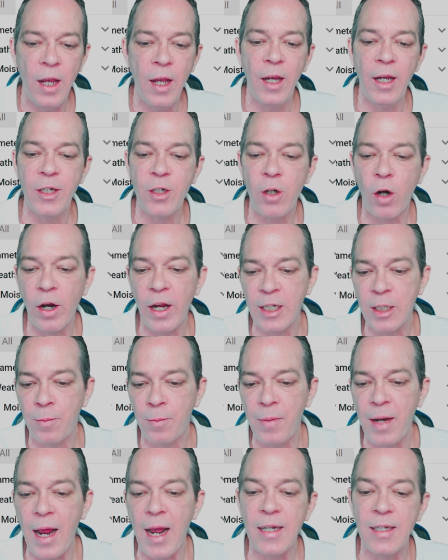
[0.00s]
You start getting some
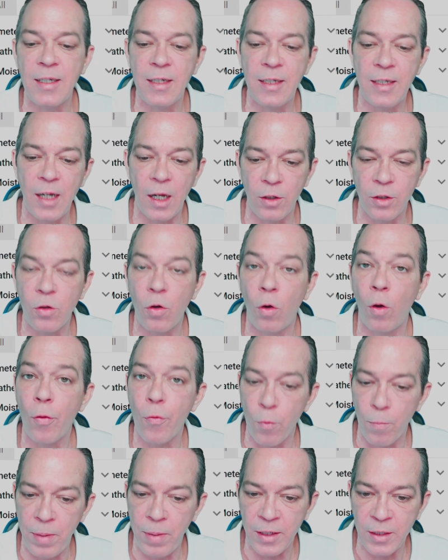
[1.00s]
nasty cells going
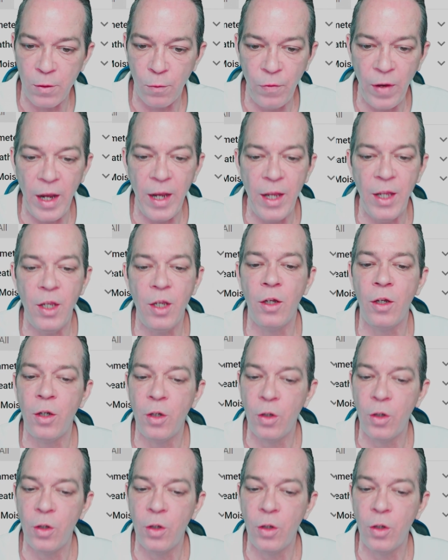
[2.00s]
through Pennsylvania,